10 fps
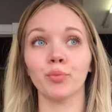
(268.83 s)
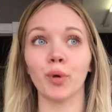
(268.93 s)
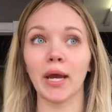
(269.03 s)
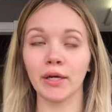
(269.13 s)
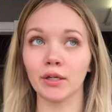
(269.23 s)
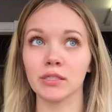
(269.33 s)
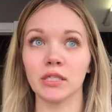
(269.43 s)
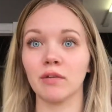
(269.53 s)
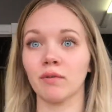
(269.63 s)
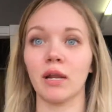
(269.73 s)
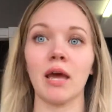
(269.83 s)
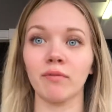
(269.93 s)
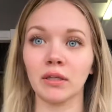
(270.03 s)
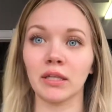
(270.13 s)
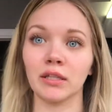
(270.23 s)
prior to even
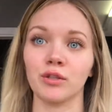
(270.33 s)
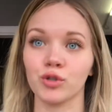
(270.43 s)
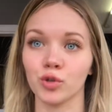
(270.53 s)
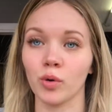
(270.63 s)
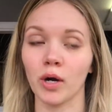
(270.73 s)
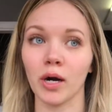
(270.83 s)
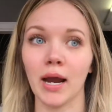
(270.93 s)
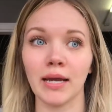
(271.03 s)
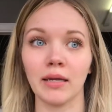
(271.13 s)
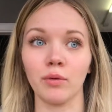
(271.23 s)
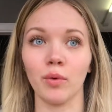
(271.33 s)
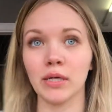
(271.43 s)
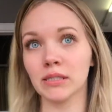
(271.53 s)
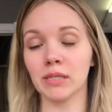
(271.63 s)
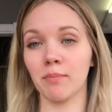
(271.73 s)
having like the store i
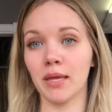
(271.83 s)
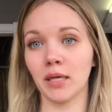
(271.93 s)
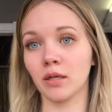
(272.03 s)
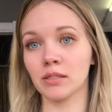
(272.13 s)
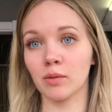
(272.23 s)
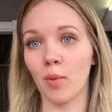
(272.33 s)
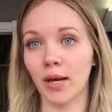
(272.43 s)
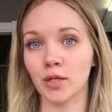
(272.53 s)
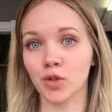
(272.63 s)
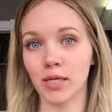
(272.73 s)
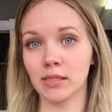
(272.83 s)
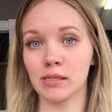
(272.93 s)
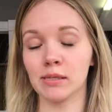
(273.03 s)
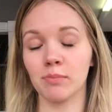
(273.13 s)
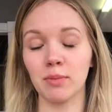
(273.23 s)
was like making some wedding
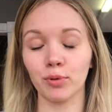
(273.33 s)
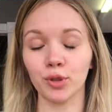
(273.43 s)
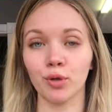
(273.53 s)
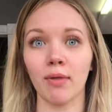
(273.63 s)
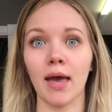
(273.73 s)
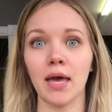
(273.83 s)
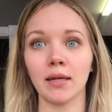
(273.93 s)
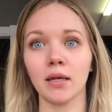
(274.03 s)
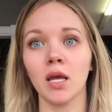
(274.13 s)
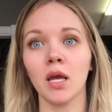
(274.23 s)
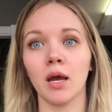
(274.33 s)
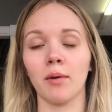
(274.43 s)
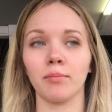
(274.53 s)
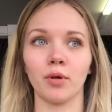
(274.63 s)
dresses and people knew that and um,